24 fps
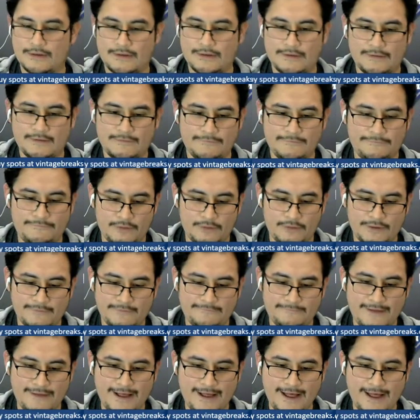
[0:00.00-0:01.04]

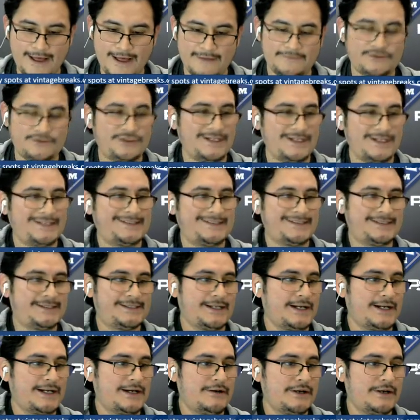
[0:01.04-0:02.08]
45, Jason
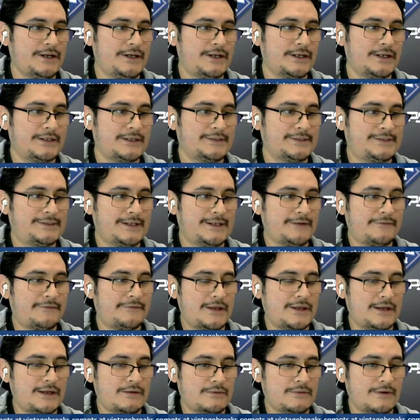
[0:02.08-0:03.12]
Terry, Seth
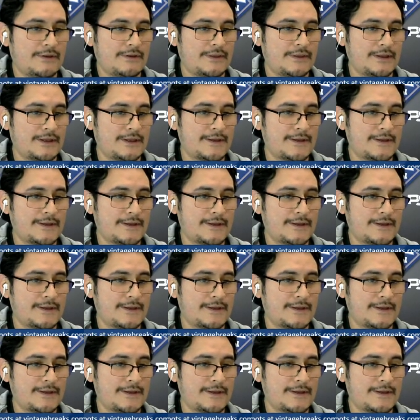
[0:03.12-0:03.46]
Kinworthy.